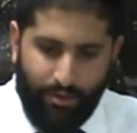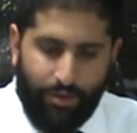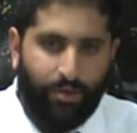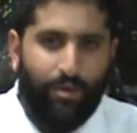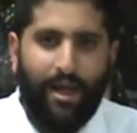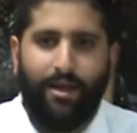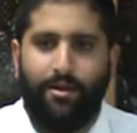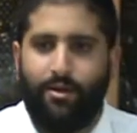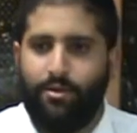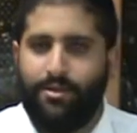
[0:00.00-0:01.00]
You know, when I
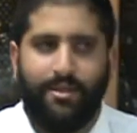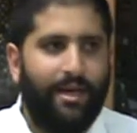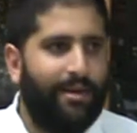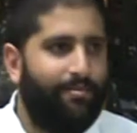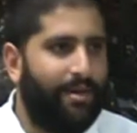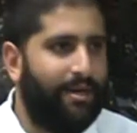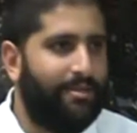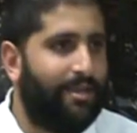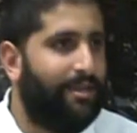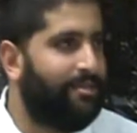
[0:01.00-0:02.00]
go to Sierra
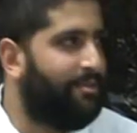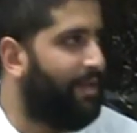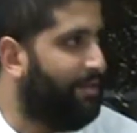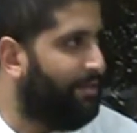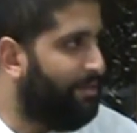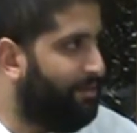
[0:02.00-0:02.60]
Perez, I kiss his hand.